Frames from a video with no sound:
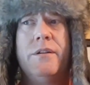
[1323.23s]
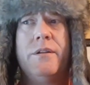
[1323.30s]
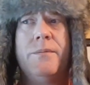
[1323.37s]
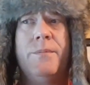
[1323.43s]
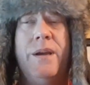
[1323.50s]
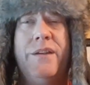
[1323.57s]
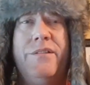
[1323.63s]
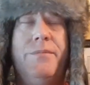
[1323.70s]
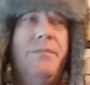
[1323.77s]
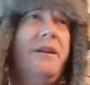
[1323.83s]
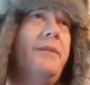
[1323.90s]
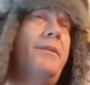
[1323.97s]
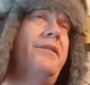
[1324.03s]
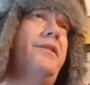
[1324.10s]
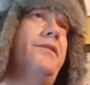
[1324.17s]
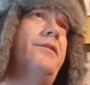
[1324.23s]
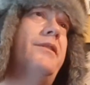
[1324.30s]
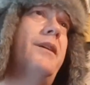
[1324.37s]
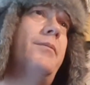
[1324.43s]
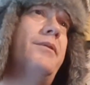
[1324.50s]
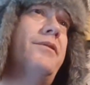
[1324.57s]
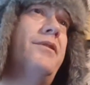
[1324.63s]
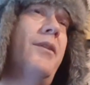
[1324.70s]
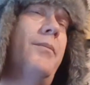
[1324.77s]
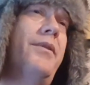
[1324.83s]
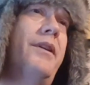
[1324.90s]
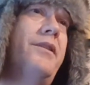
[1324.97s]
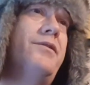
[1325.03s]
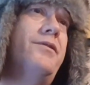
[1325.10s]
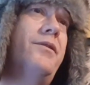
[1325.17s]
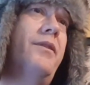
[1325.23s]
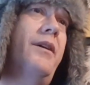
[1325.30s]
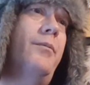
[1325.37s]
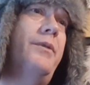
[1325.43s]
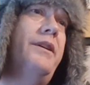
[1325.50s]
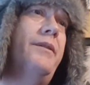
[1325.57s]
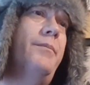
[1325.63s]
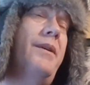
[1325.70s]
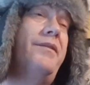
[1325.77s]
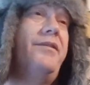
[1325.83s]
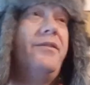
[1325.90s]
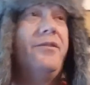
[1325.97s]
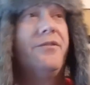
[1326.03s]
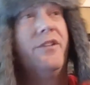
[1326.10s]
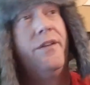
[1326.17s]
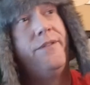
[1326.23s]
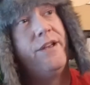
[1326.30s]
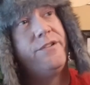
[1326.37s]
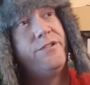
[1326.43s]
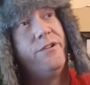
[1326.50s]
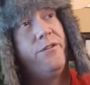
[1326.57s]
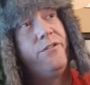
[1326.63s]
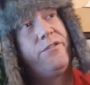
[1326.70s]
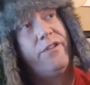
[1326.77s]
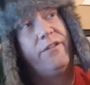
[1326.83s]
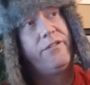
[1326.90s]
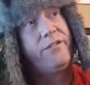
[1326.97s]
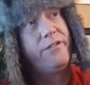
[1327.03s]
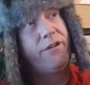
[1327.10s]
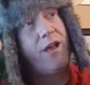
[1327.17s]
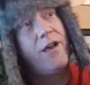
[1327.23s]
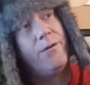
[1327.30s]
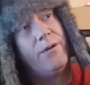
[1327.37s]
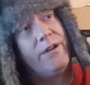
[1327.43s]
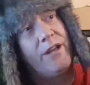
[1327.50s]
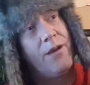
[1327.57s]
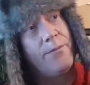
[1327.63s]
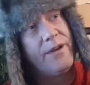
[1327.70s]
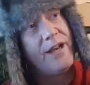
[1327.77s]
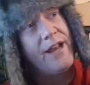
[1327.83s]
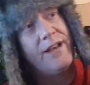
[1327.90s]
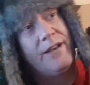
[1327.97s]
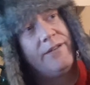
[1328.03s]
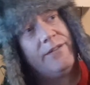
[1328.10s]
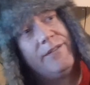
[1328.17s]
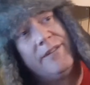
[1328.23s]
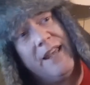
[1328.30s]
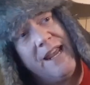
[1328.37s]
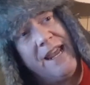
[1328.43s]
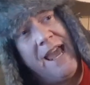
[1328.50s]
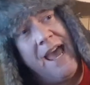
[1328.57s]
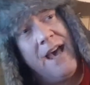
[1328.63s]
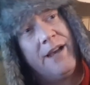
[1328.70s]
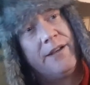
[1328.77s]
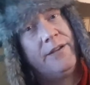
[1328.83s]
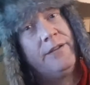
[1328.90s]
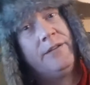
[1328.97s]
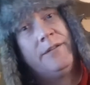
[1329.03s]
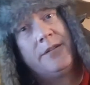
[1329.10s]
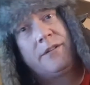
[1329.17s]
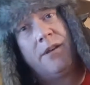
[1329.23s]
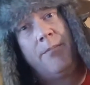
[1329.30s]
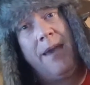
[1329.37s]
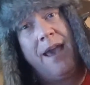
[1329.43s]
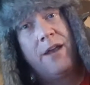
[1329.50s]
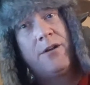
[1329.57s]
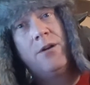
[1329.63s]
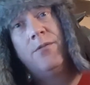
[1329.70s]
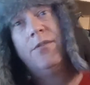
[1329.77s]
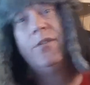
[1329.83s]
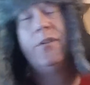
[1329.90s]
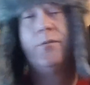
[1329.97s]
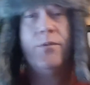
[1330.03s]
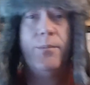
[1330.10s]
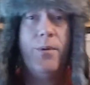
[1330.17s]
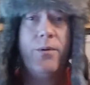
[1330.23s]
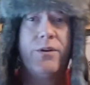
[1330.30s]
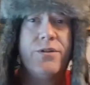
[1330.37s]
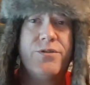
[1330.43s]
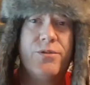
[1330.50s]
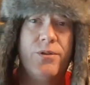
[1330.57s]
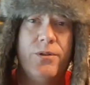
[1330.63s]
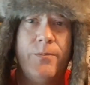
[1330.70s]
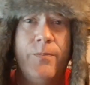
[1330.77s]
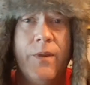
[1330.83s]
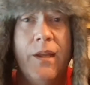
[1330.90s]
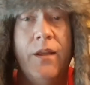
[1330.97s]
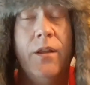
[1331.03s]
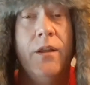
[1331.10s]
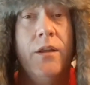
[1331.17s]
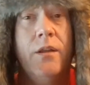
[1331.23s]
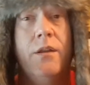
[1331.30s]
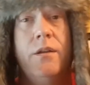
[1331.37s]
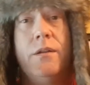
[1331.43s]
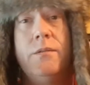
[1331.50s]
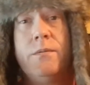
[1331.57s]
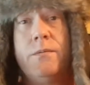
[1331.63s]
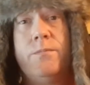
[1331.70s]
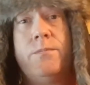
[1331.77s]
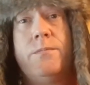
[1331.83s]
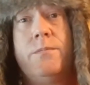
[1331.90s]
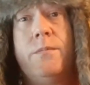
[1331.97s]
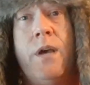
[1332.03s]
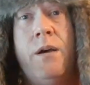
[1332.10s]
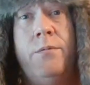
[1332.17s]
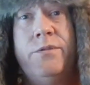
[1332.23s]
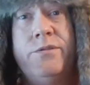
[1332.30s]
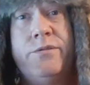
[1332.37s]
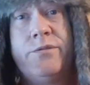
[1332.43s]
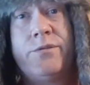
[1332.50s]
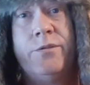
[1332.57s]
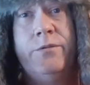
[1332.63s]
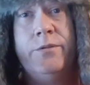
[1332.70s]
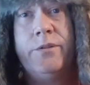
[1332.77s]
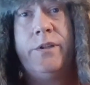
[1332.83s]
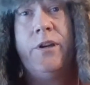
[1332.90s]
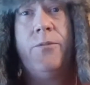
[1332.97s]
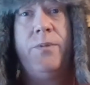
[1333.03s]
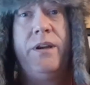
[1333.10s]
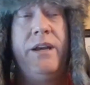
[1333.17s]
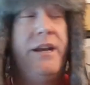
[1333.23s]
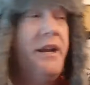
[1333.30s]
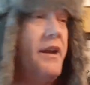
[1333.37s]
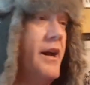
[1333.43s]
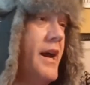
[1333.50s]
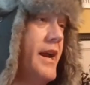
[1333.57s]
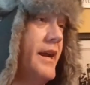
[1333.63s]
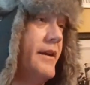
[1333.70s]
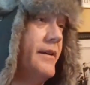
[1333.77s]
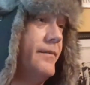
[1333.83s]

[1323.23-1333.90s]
My sister and I were just talking about that show. My sisters love that show, and since they had command over the remote control, I was screwed. And I